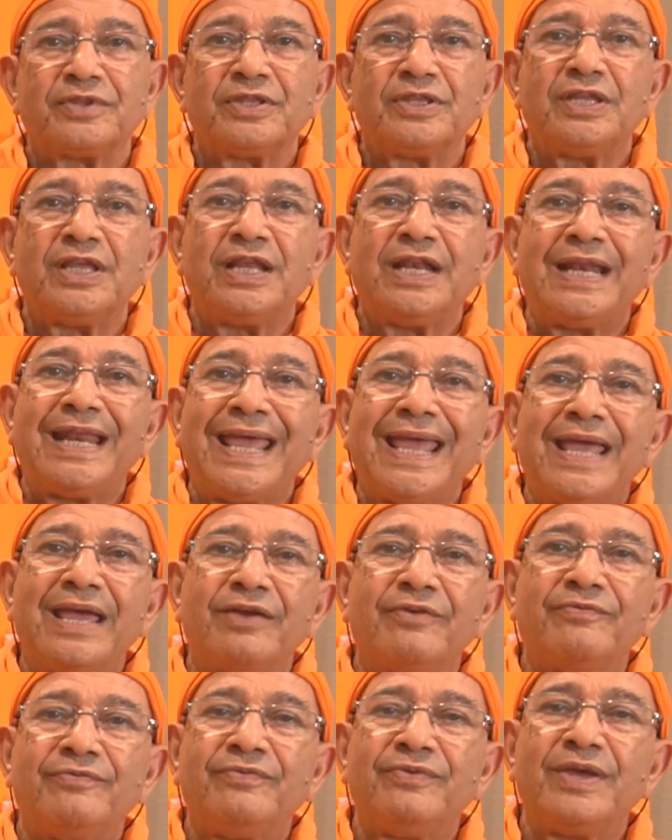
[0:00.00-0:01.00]
The
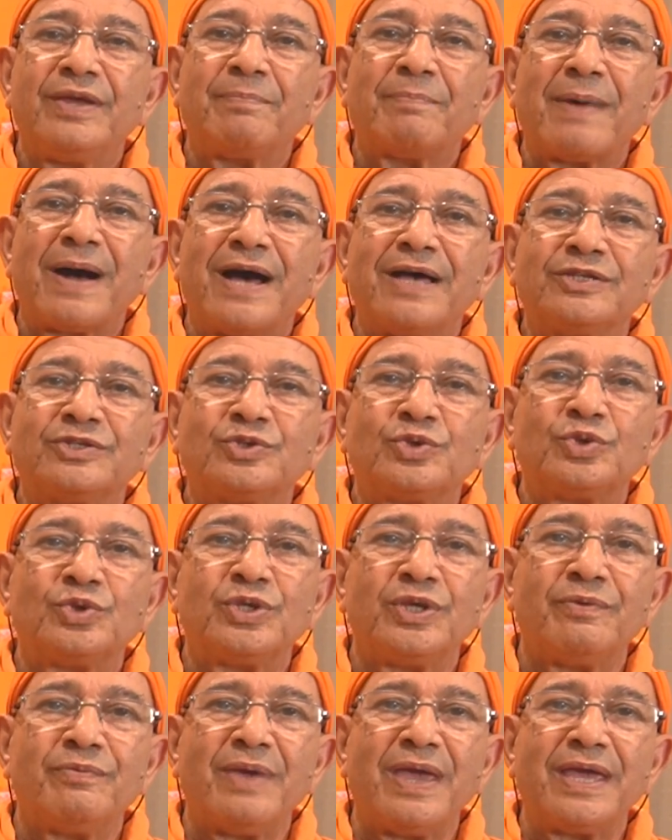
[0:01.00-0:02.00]
layer we pass through,
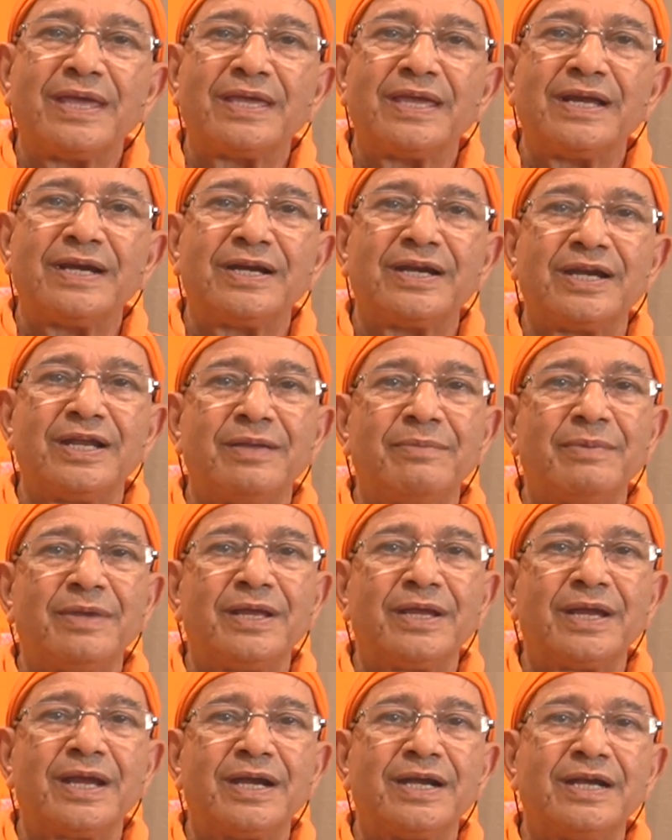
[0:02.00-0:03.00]
the waking,
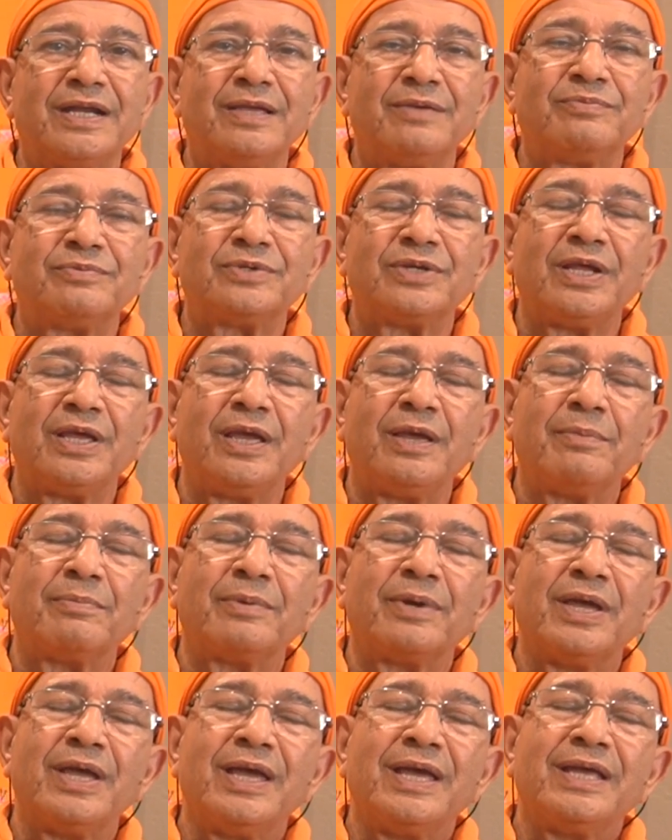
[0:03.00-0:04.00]
dreaming and deep
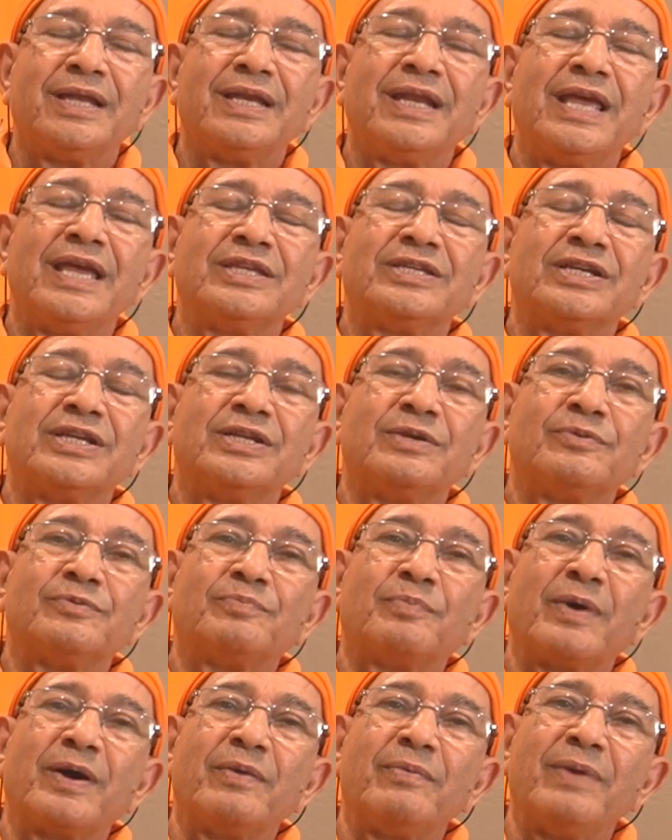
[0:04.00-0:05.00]
sleep, nature is
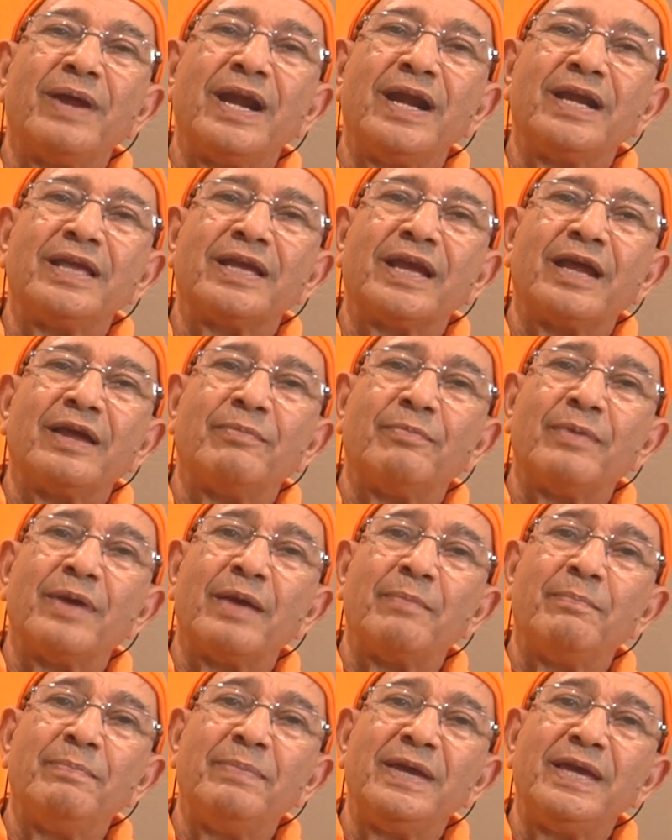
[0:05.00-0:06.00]
pervading,
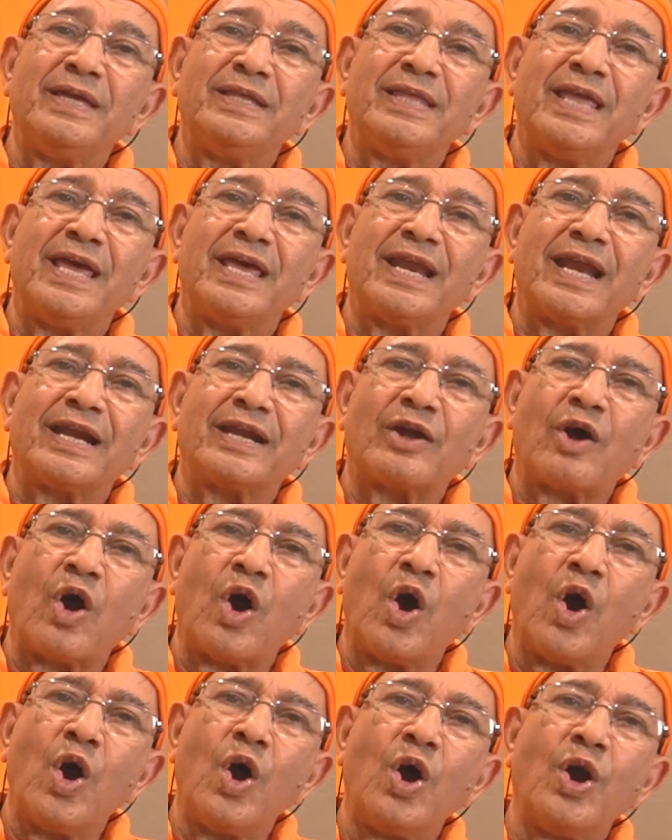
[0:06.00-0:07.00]
be there at
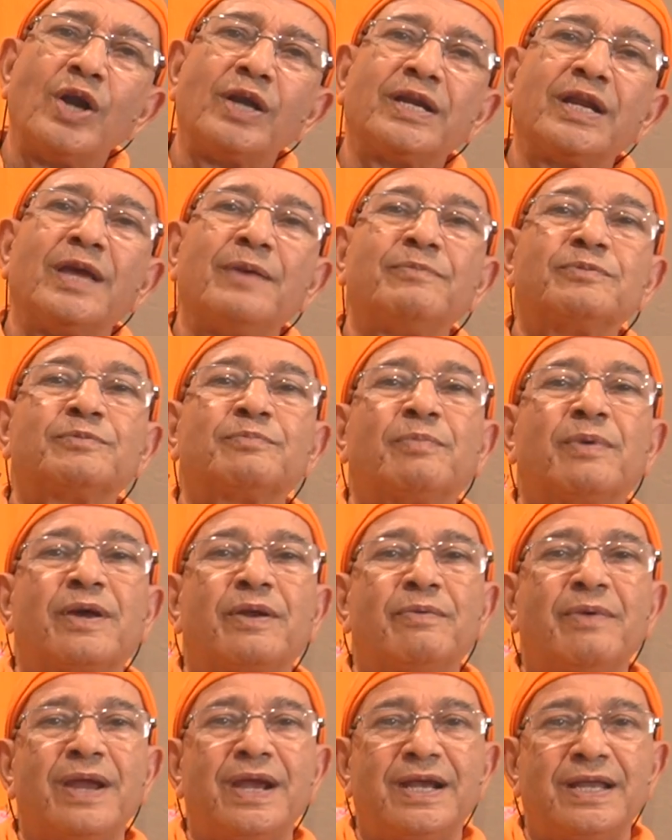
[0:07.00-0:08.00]
all times
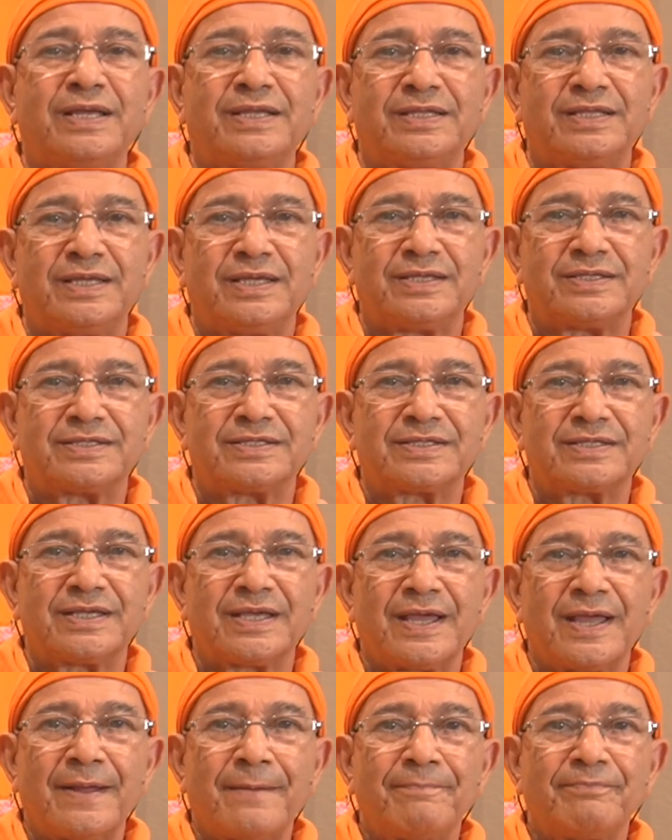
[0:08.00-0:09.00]
pervading this.